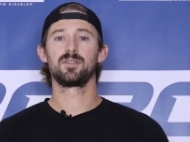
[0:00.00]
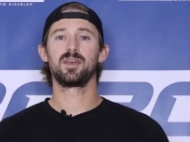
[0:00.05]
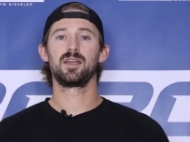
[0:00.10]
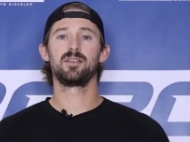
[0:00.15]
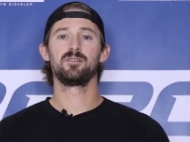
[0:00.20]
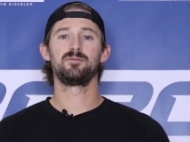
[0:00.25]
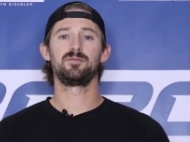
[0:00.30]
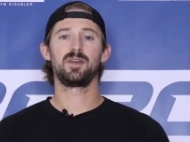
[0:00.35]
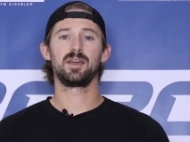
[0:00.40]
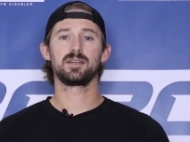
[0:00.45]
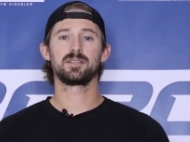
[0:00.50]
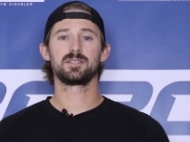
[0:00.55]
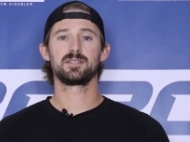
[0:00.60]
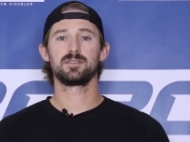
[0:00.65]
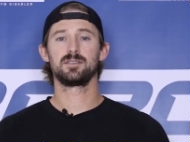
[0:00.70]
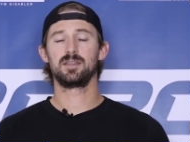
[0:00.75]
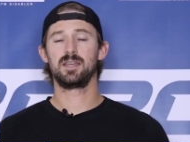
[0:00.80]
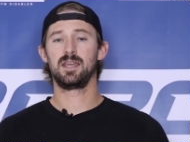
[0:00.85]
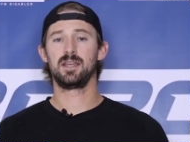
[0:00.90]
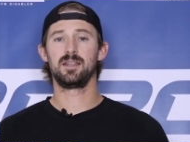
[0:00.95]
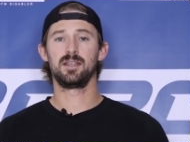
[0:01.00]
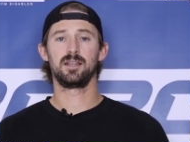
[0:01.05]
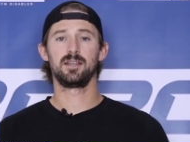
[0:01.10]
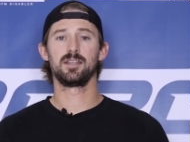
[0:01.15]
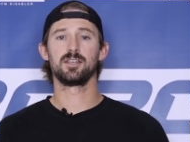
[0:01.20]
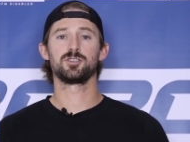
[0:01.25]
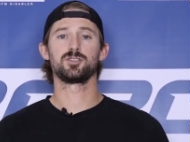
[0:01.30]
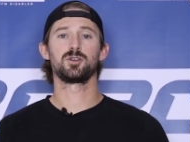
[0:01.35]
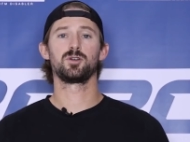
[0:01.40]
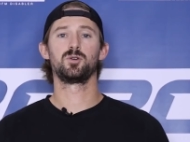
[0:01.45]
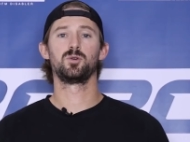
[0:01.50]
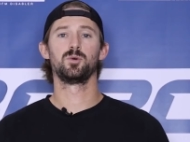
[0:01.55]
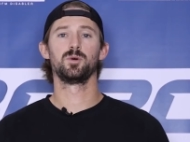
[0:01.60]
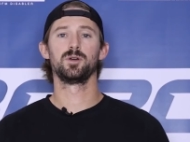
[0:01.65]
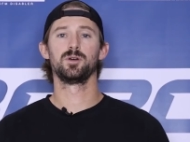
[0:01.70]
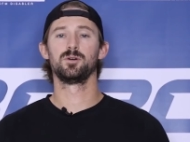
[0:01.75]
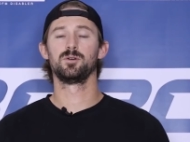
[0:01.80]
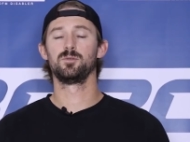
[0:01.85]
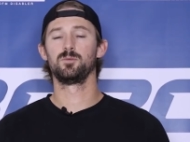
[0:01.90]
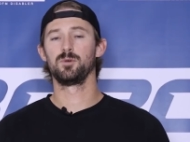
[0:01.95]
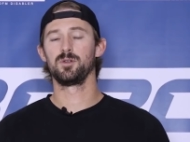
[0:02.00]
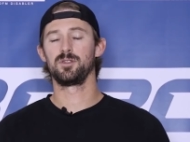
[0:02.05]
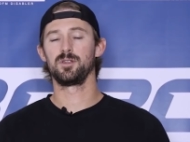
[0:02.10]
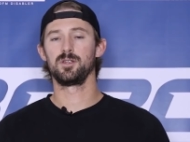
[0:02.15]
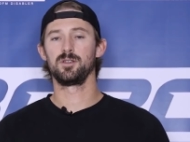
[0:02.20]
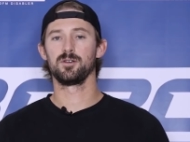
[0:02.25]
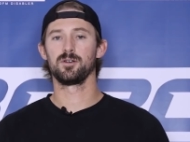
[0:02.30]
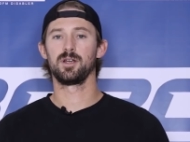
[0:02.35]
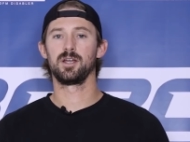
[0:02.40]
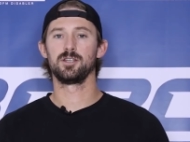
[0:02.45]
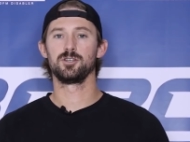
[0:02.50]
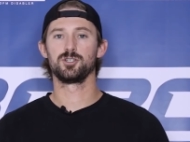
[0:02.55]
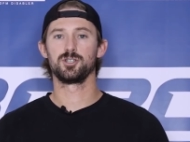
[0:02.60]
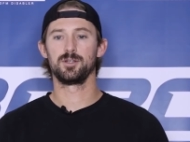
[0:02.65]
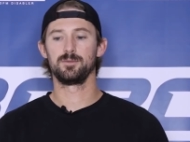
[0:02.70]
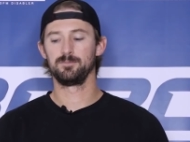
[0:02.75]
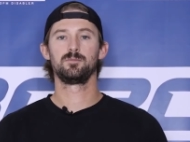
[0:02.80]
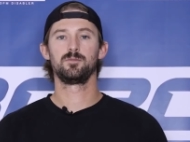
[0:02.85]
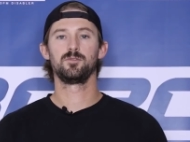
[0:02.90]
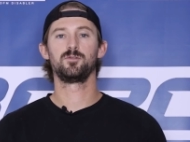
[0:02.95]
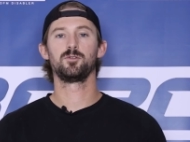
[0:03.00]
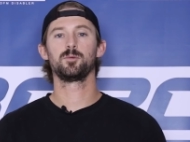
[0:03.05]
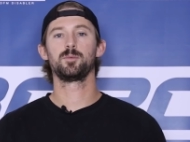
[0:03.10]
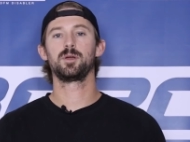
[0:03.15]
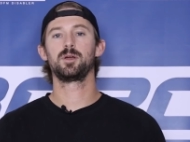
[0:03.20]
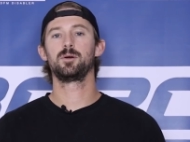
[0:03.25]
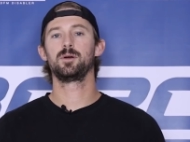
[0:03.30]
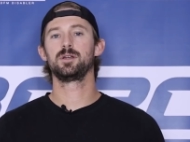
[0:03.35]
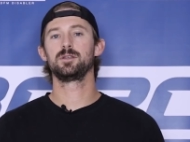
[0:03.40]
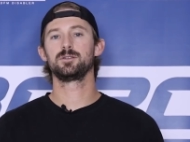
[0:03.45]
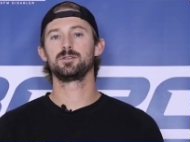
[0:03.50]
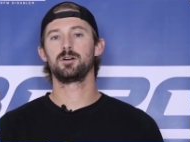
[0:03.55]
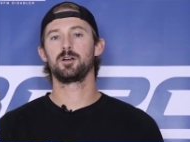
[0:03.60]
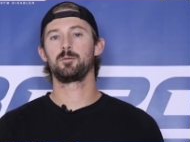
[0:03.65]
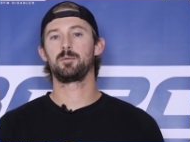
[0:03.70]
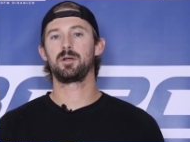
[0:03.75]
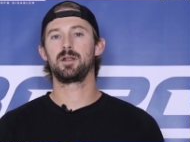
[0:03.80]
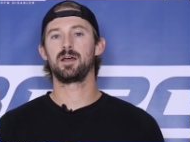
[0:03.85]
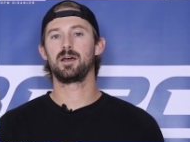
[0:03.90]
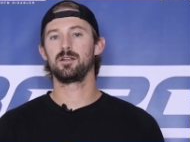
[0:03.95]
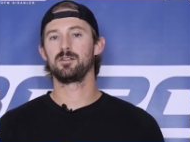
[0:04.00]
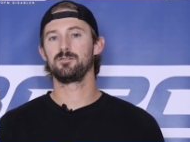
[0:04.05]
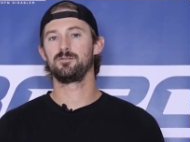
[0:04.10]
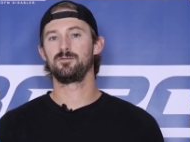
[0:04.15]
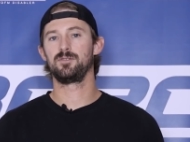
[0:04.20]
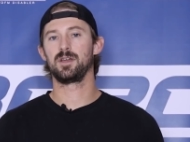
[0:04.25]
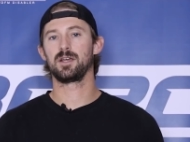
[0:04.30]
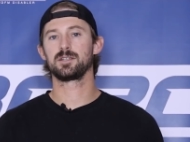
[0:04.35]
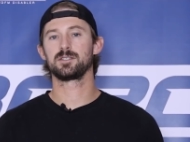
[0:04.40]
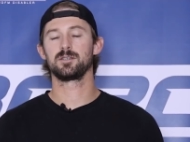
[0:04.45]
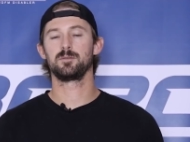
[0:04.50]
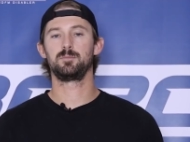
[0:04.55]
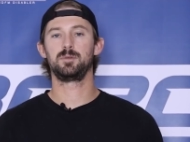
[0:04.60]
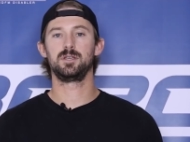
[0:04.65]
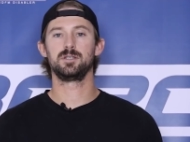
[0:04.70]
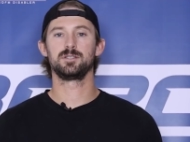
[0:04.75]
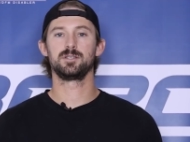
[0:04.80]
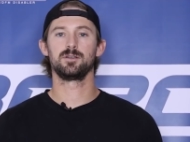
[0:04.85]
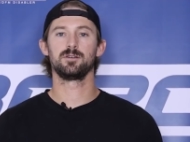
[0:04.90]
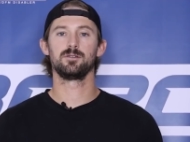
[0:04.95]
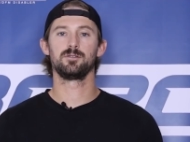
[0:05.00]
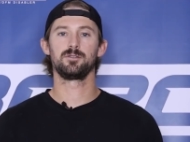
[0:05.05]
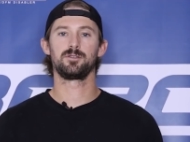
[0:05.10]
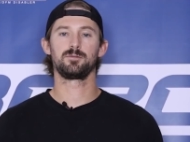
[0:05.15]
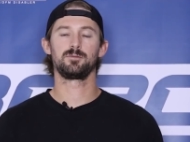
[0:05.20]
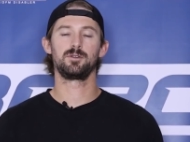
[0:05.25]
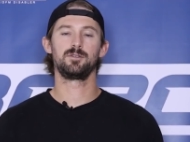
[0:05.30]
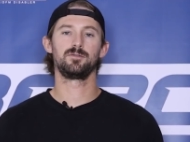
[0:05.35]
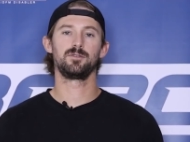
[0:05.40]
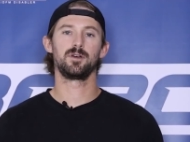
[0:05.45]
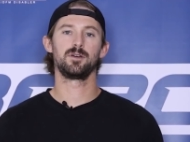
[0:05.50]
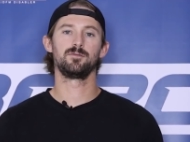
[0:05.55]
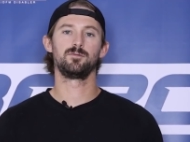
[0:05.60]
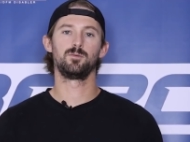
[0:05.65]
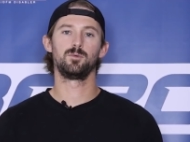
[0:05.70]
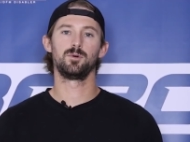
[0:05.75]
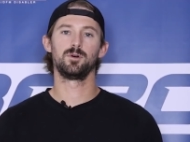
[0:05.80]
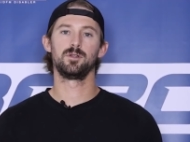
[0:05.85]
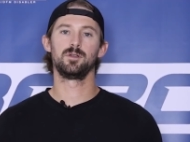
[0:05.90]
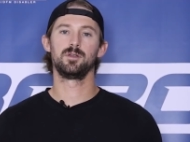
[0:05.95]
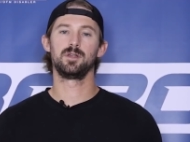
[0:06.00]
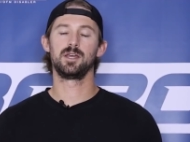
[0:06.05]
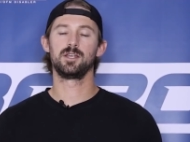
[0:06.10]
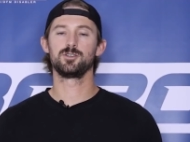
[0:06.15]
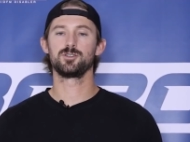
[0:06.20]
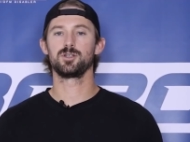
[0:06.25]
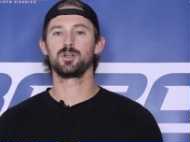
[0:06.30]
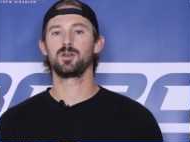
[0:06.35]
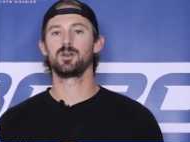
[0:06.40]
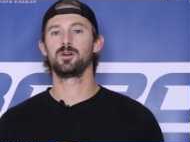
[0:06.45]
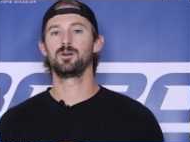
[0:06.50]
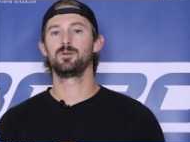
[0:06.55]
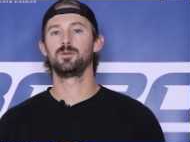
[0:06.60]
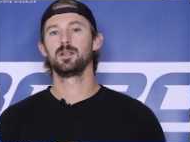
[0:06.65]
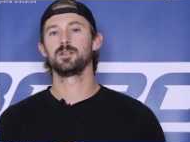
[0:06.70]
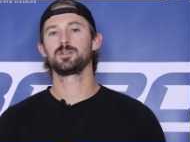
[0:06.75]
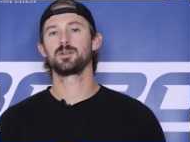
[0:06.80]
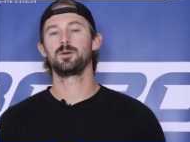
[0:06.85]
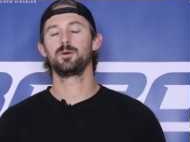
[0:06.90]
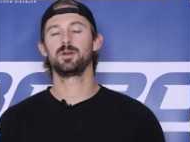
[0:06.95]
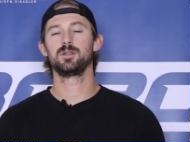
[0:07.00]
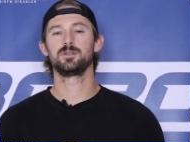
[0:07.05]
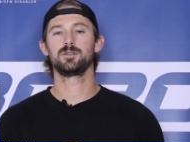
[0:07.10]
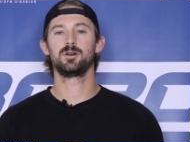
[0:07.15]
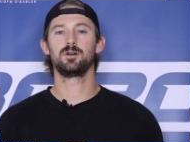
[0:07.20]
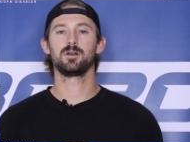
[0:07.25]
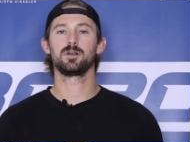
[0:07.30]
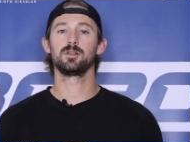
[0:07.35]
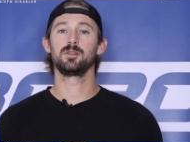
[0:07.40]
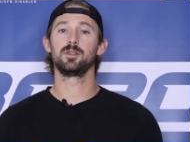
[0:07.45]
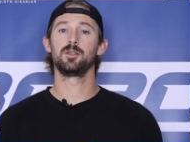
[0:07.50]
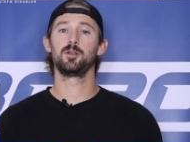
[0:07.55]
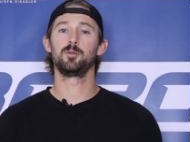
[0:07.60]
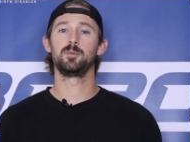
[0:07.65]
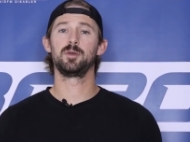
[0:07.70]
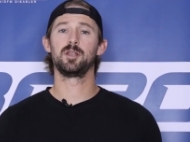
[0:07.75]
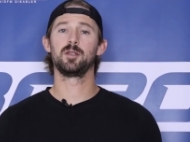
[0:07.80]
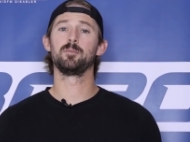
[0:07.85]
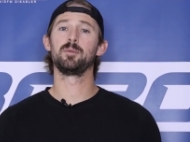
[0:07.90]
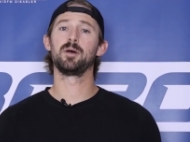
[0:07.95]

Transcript: that affects an ignition coil within your engine. Before we go ahead and talk about how to fix a P0351 engine code, let's go ahead and talk a little bit